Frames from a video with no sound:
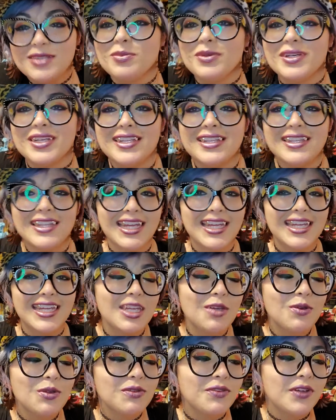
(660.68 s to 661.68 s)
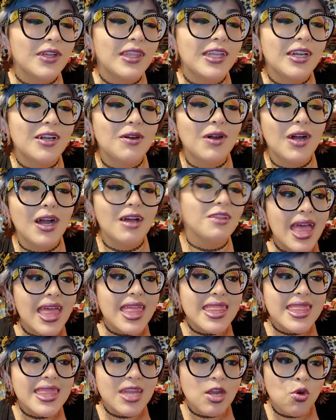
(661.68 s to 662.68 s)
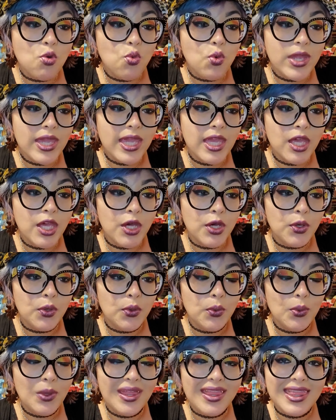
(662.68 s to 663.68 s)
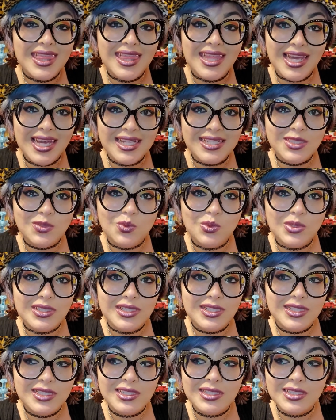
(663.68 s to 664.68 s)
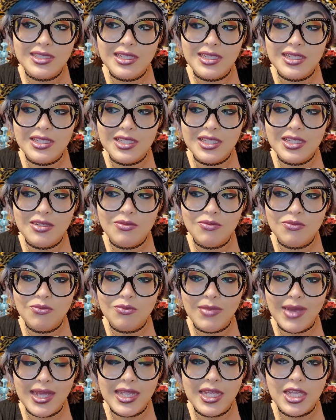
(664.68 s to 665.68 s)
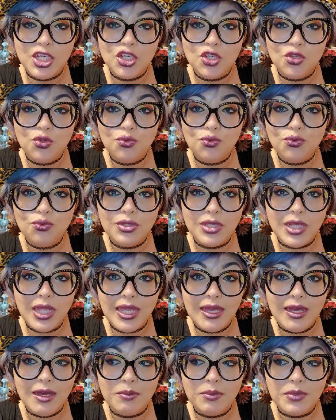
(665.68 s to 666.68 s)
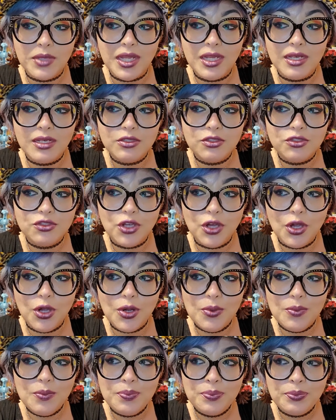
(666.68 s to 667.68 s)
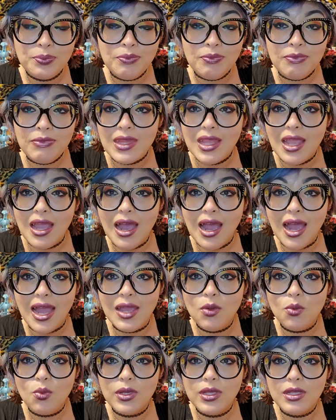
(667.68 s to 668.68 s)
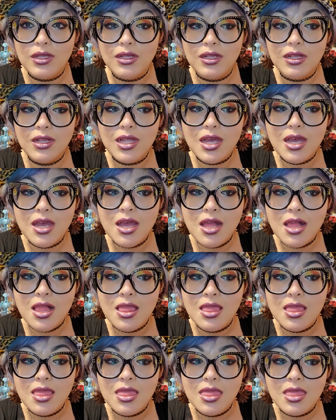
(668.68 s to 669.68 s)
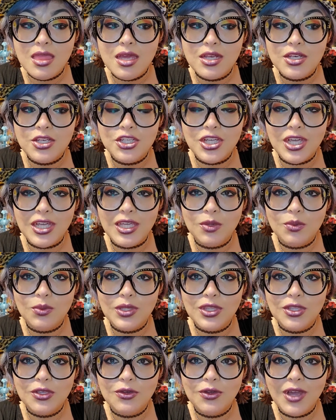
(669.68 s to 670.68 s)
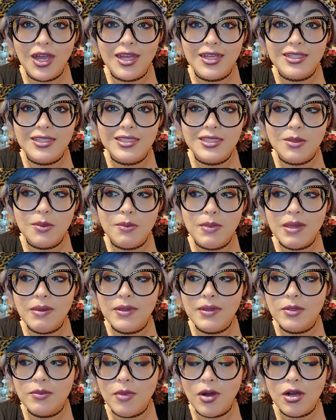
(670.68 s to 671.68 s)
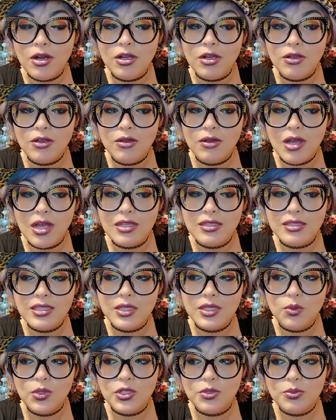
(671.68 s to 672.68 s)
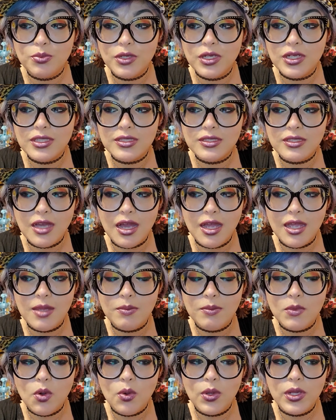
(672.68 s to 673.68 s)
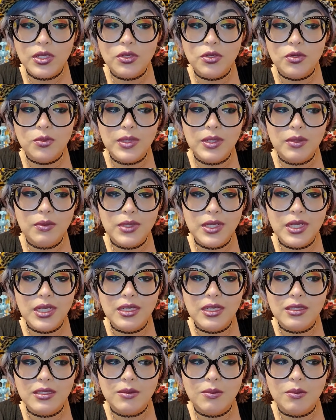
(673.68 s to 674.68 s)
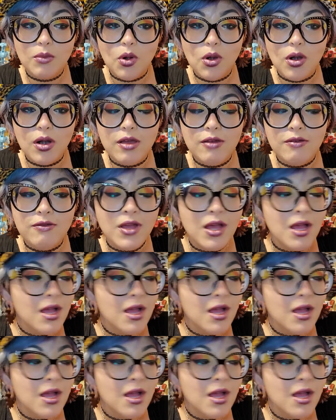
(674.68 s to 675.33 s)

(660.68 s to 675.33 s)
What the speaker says: But like it was fun though. There we go. That was my Tuesday update. So I will check in with you guys maybe tomorrow. I'll see which books I am going to be reading some more of.